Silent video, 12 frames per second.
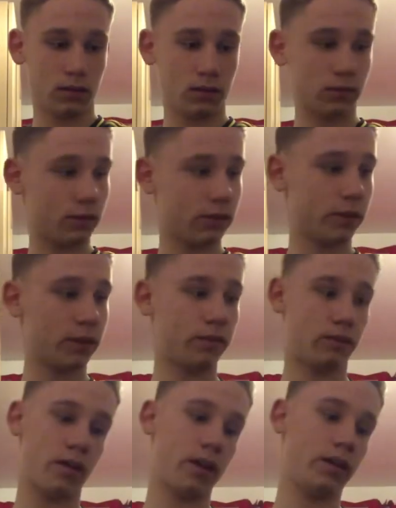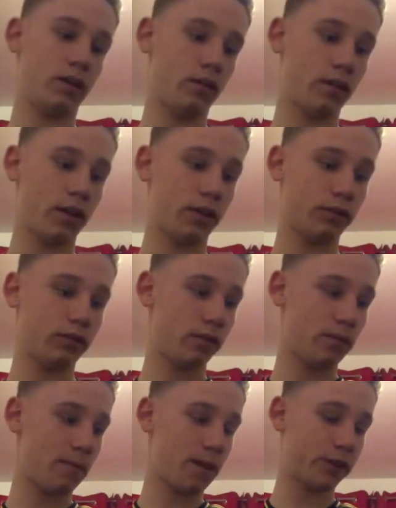Because there you go, that's all
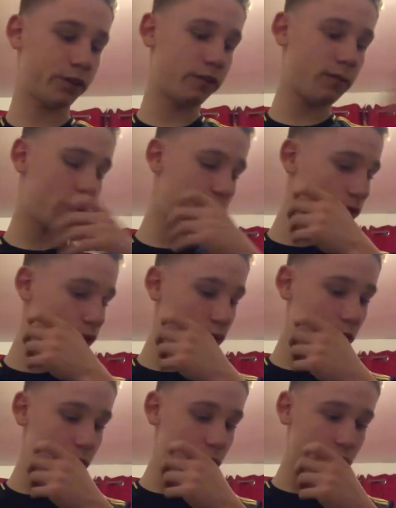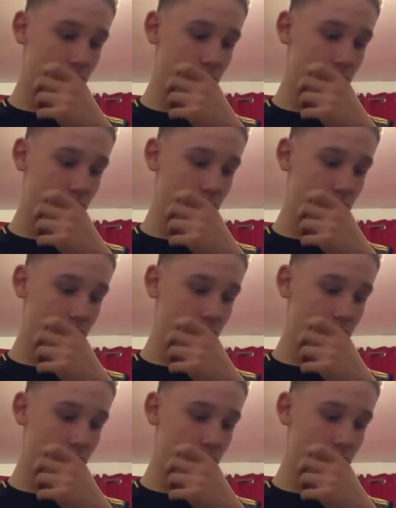the massive mackerel shoals.